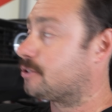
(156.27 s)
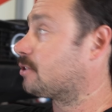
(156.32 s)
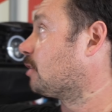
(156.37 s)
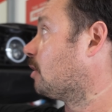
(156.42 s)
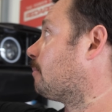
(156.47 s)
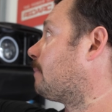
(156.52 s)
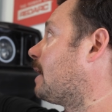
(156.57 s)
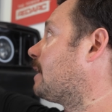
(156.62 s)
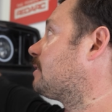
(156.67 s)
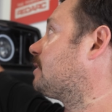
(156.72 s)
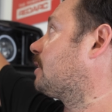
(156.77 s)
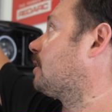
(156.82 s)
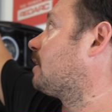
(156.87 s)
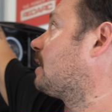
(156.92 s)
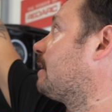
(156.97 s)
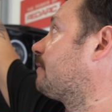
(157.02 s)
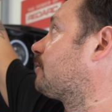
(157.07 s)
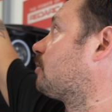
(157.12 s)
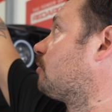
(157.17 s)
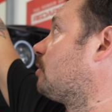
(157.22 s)
So I'm basically
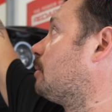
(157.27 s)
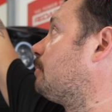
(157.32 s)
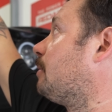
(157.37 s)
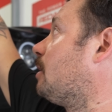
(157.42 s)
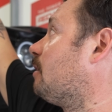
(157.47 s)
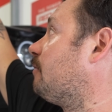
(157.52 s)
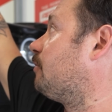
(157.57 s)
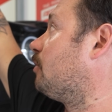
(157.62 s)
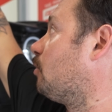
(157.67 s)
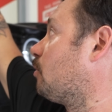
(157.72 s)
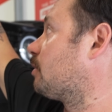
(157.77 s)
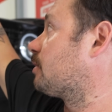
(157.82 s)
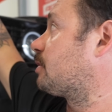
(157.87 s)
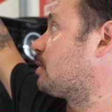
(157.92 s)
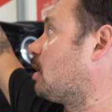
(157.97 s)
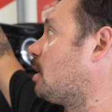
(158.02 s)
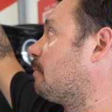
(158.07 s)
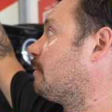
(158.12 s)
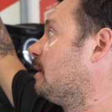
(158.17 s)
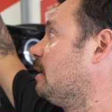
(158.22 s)
gonna have to rip off all the
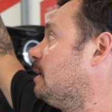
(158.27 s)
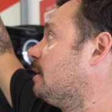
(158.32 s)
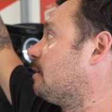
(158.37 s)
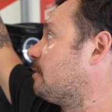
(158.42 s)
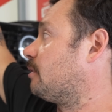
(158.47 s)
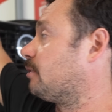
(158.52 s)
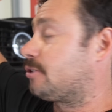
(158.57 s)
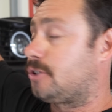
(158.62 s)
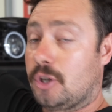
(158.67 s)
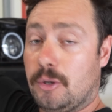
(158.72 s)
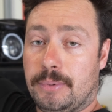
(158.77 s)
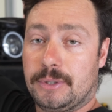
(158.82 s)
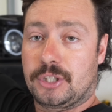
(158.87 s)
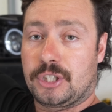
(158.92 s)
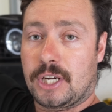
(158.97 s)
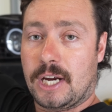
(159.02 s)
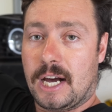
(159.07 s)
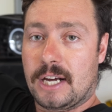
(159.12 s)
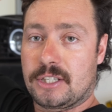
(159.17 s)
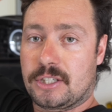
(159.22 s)
top, the
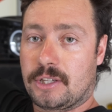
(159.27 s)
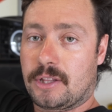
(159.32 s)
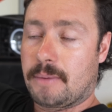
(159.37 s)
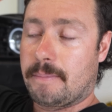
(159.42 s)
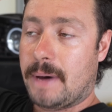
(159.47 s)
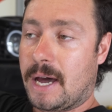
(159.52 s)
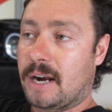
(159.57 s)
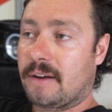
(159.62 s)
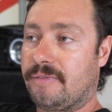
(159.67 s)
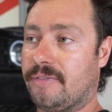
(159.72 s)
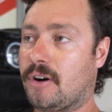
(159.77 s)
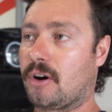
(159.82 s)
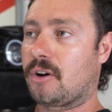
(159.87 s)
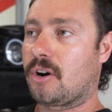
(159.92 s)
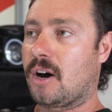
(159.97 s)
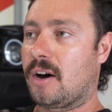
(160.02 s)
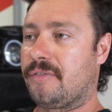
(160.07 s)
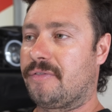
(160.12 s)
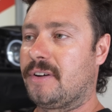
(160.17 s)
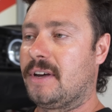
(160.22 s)
supercharger, the
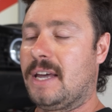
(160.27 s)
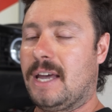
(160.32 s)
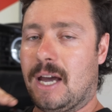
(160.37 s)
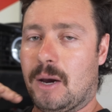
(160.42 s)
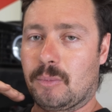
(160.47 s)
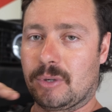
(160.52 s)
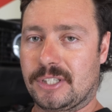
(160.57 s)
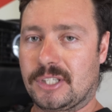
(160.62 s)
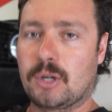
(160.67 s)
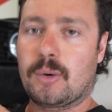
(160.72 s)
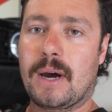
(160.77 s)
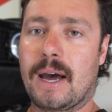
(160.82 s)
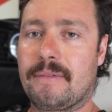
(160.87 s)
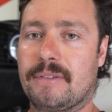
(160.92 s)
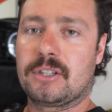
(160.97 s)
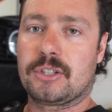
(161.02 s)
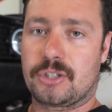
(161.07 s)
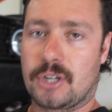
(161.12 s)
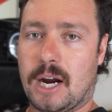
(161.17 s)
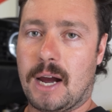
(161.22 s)
manifold off, and we're still
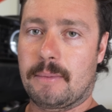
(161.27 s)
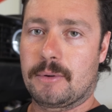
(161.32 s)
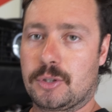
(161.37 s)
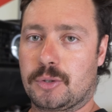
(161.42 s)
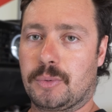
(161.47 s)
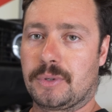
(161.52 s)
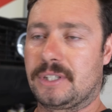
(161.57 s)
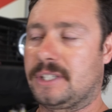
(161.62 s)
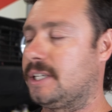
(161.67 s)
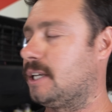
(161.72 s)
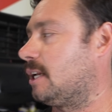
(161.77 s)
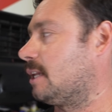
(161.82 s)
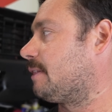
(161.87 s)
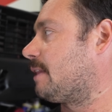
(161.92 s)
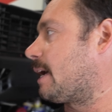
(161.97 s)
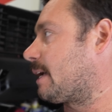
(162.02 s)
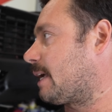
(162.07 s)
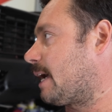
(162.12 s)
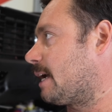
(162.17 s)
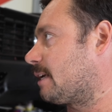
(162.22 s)
having dramas with sealing
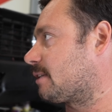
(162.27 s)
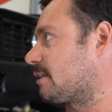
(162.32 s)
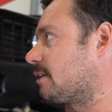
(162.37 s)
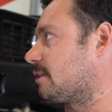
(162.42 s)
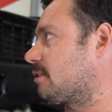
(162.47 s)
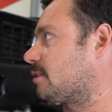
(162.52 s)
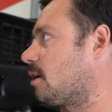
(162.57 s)
that gasket.